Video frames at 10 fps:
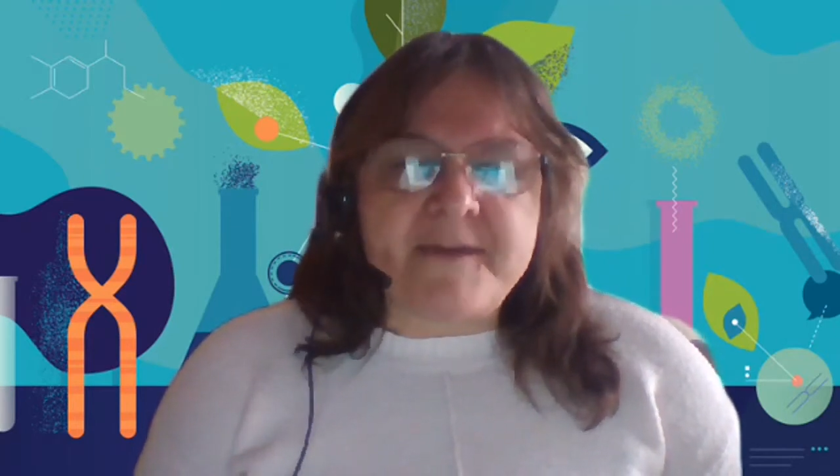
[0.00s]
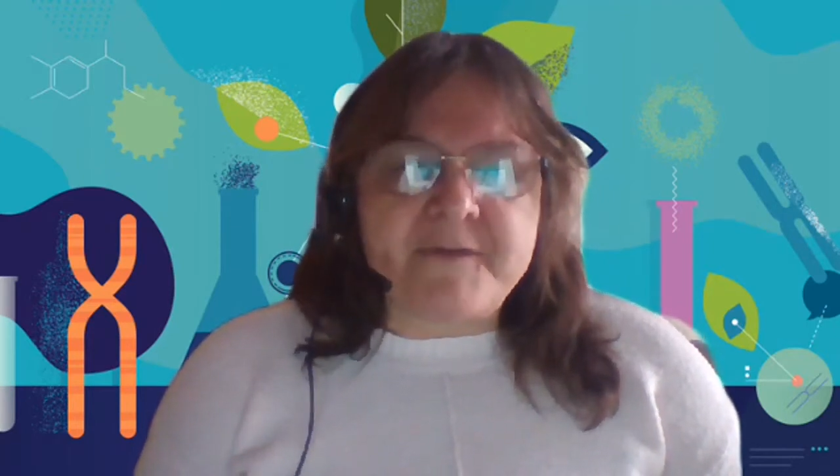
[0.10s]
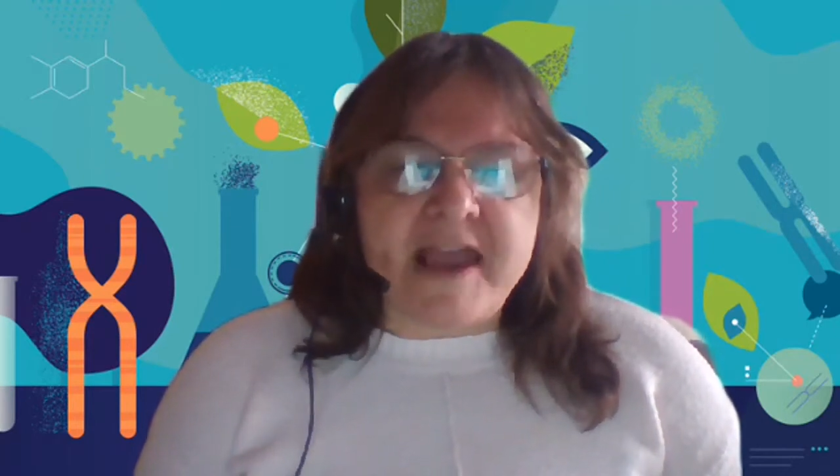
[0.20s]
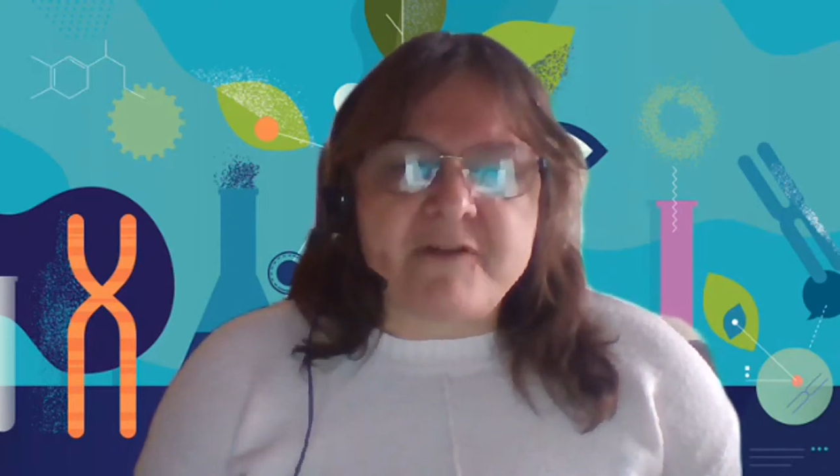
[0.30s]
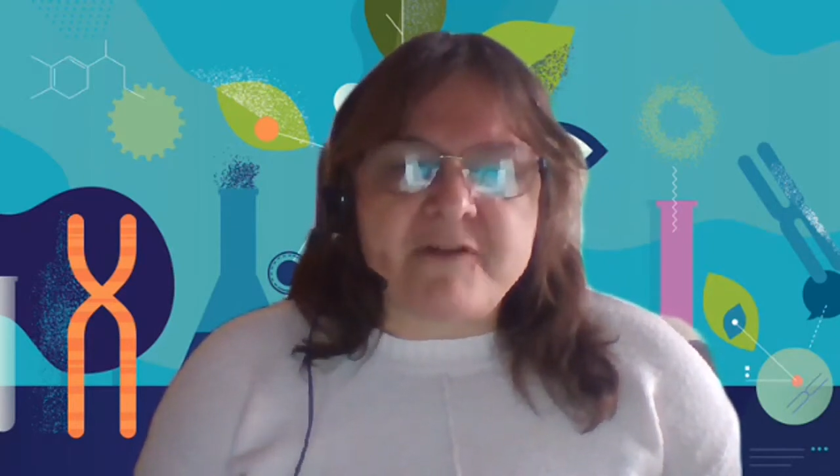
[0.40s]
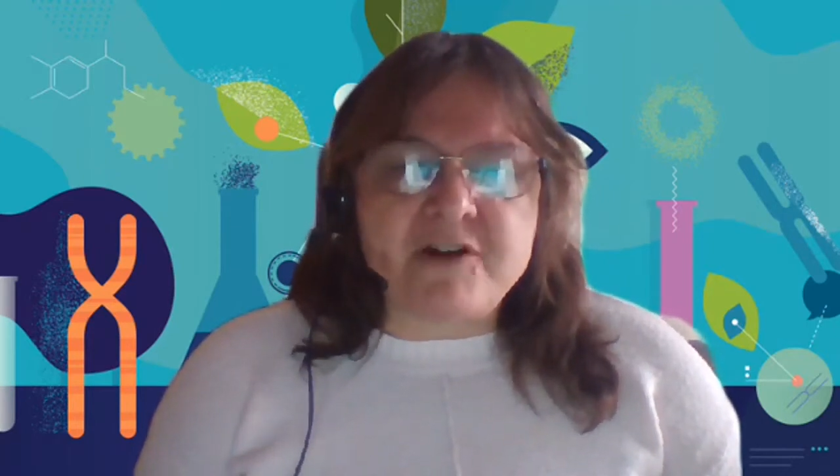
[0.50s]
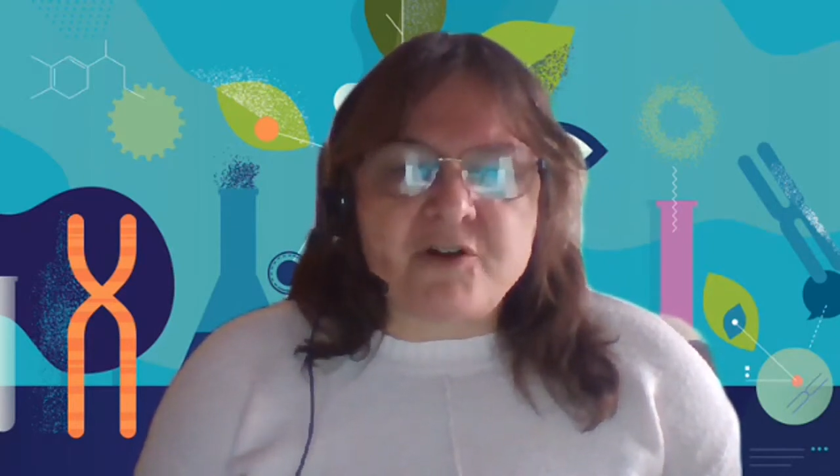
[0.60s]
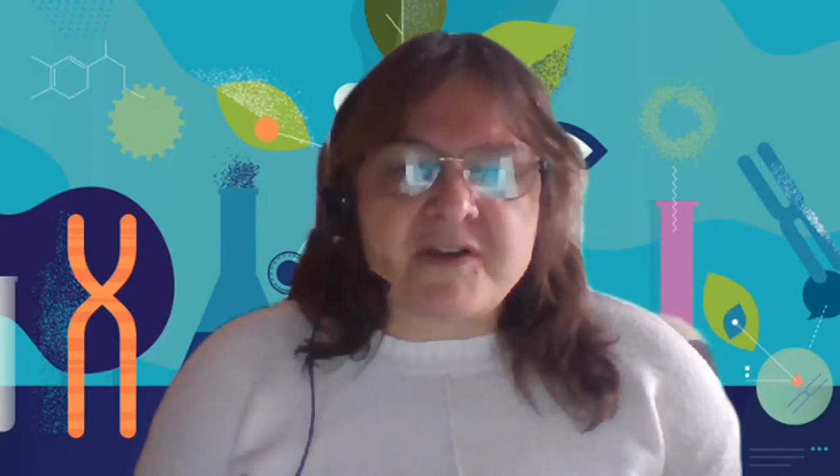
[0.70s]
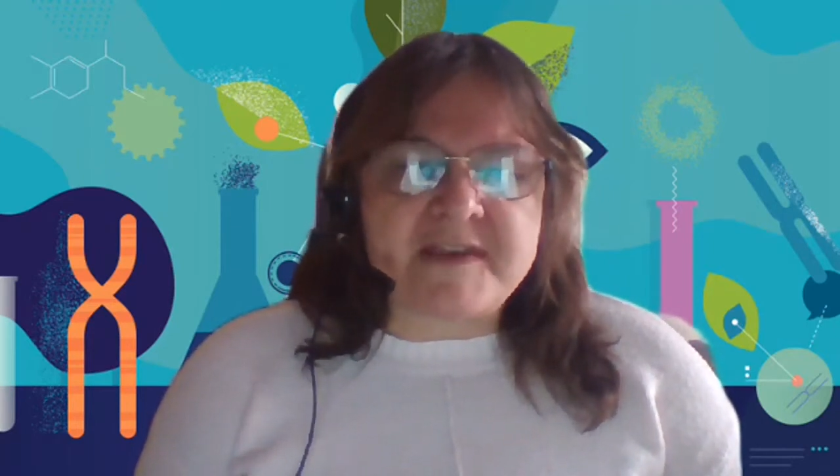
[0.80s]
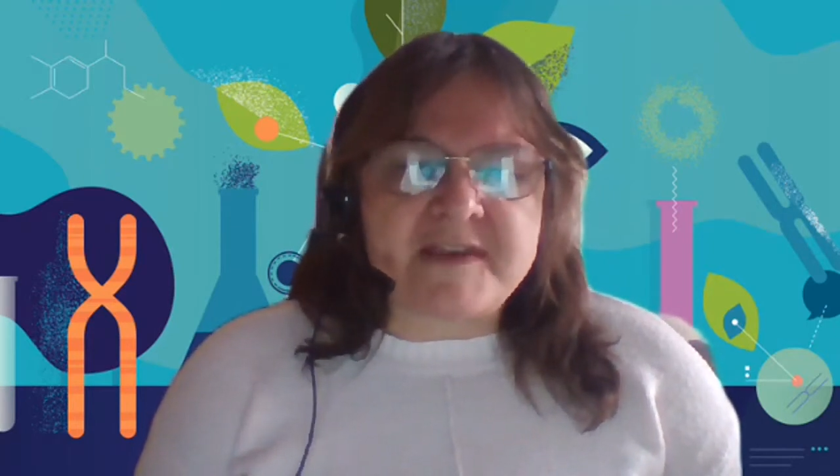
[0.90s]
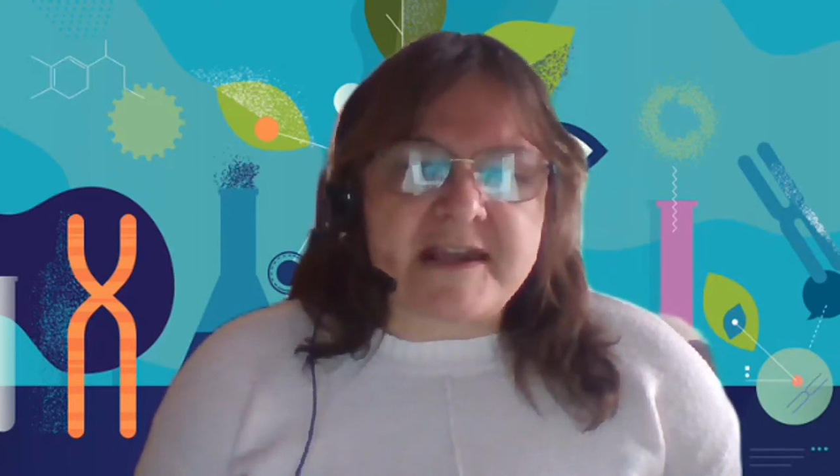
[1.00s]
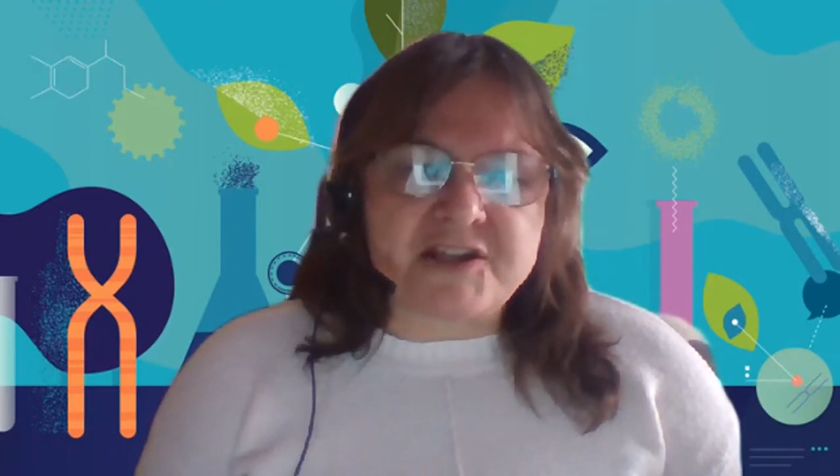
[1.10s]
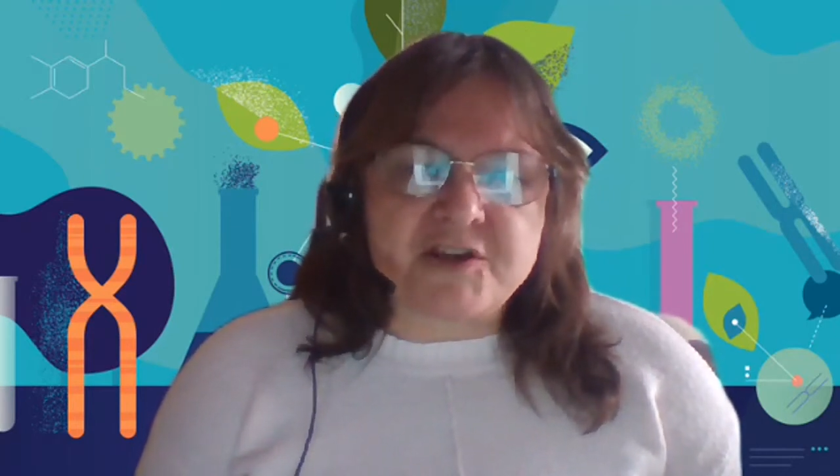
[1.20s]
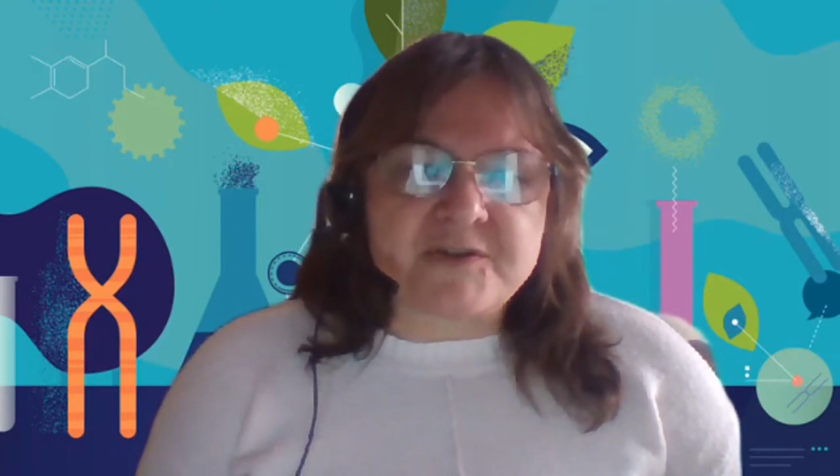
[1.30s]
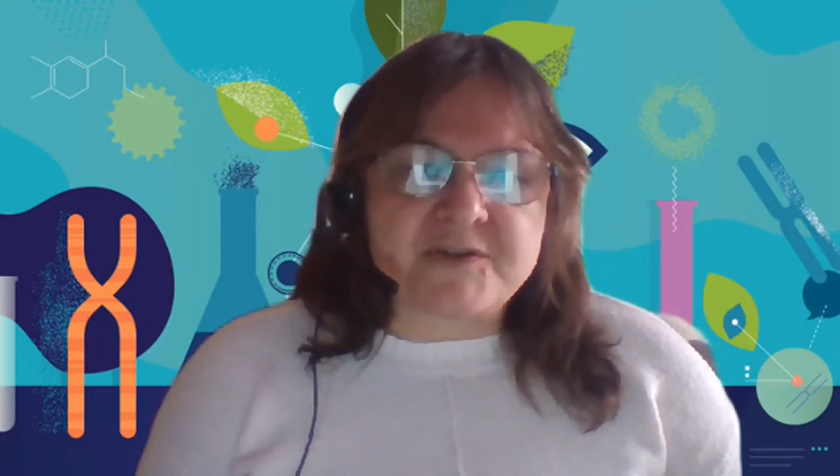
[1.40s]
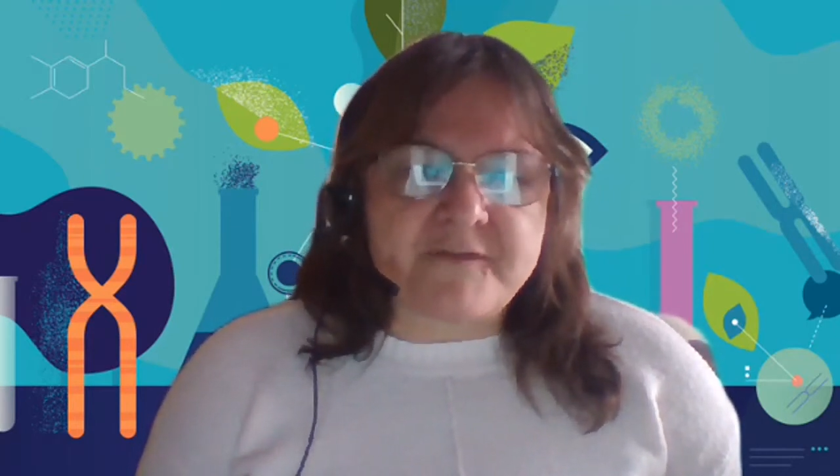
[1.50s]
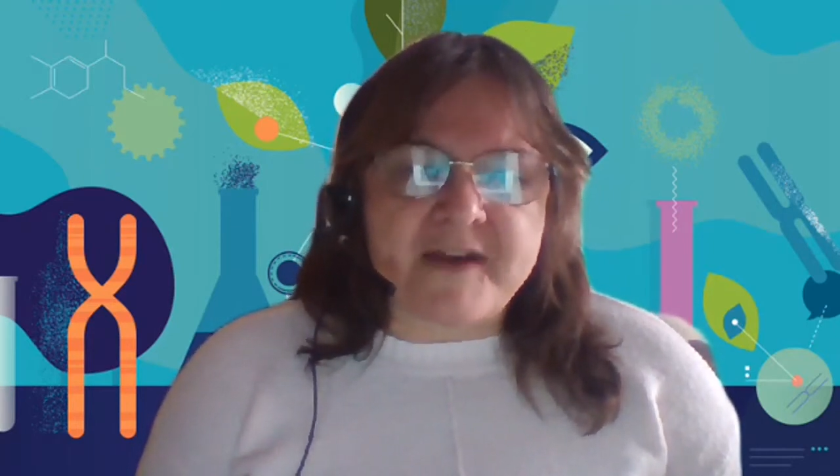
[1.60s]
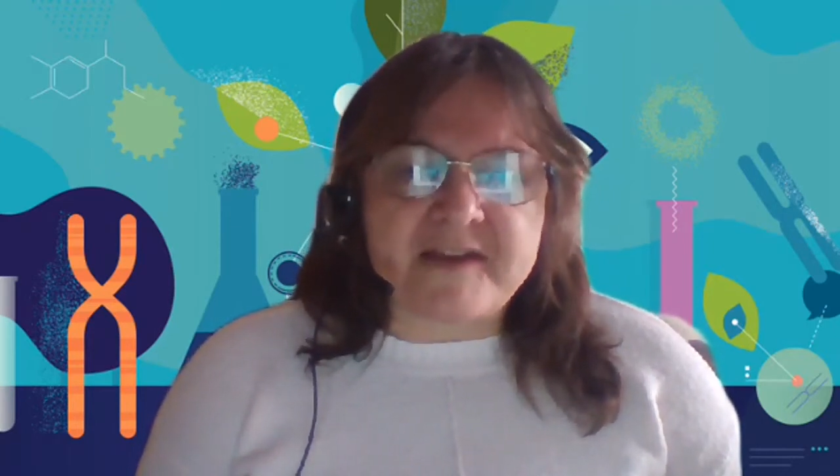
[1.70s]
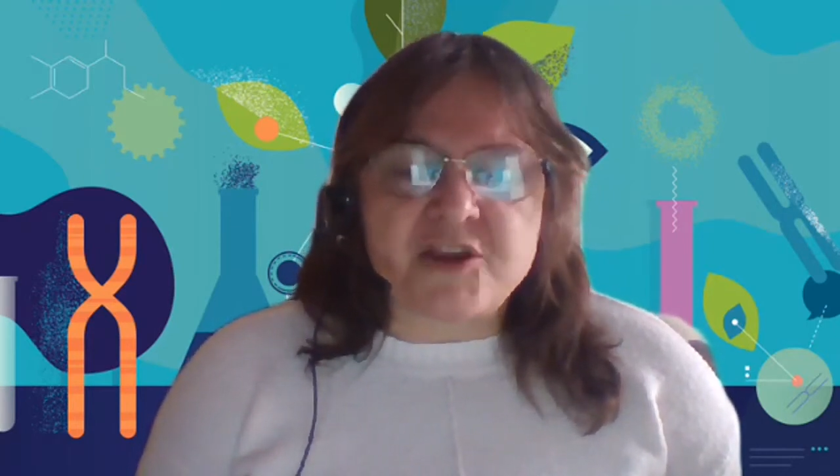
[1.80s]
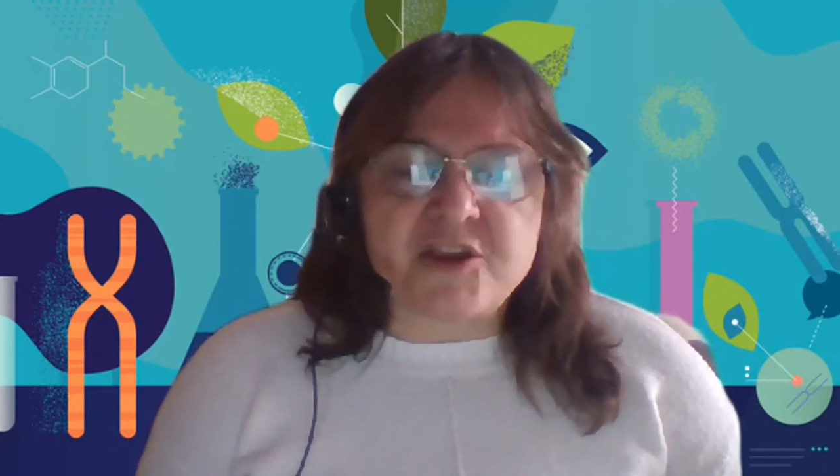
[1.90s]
if you have a look at the issues that affect